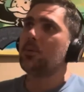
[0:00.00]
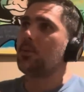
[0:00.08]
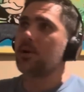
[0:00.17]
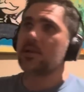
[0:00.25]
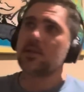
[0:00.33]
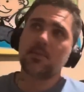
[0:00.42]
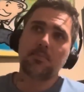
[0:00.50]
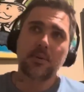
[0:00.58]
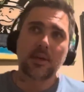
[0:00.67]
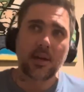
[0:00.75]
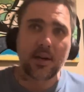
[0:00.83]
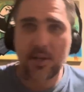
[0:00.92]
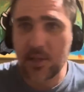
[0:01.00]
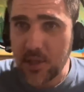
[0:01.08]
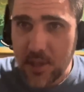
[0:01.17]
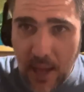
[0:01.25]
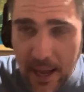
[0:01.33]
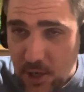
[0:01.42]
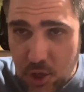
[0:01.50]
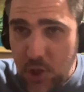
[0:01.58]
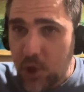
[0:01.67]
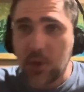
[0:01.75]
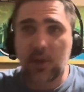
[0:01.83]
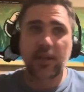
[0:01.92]
was because I just
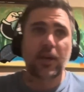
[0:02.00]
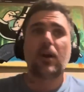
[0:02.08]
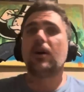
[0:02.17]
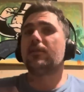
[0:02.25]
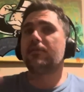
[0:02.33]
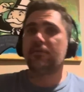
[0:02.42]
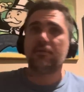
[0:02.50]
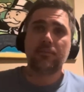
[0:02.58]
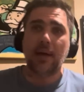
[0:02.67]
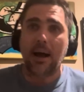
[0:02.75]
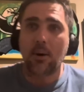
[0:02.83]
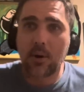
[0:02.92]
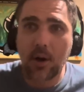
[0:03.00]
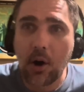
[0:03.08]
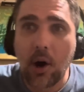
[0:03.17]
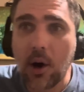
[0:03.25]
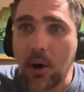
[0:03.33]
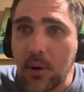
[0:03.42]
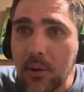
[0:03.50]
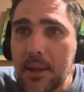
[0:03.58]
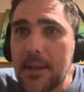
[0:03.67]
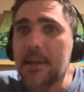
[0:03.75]
couldn't get off alcohol